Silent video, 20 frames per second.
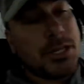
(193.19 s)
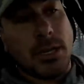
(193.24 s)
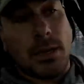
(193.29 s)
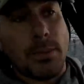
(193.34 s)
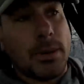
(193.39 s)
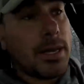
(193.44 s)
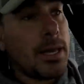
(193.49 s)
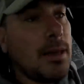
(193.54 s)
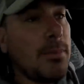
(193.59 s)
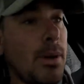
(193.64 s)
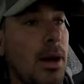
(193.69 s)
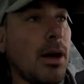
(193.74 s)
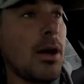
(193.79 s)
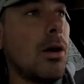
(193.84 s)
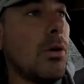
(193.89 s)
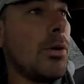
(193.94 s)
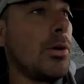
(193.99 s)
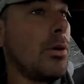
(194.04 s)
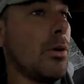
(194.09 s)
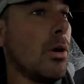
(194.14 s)
I'm gonna keep on
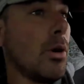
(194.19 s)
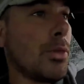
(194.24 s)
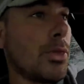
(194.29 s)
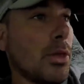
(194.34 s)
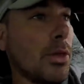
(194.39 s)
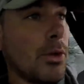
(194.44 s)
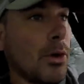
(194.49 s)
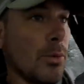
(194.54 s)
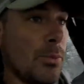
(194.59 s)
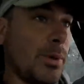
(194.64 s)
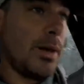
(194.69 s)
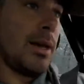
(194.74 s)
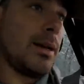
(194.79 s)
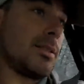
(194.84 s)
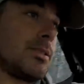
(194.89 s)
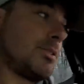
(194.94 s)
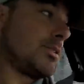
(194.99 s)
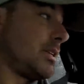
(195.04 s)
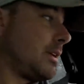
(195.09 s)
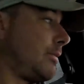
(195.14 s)
going north a little bit,
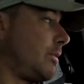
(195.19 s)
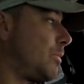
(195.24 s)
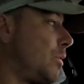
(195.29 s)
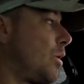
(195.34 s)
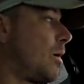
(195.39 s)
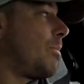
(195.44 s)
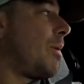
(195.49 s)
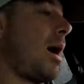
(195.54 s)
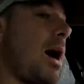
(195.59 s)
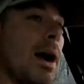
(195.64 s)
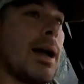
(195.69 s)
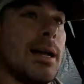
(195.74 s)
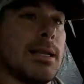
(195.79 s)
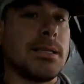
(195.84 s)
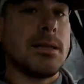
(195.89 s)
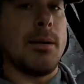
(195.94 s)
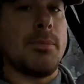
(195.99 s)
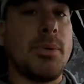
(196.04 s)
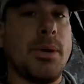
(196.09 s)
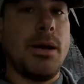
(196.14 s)
because there's even more pockets
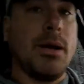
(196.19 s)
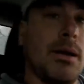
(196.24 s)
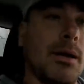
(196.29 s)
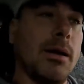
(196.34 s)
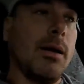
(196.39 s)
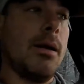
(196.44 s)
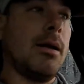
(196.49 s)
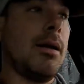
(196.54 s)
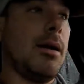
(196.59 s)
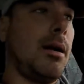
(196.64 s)
up here.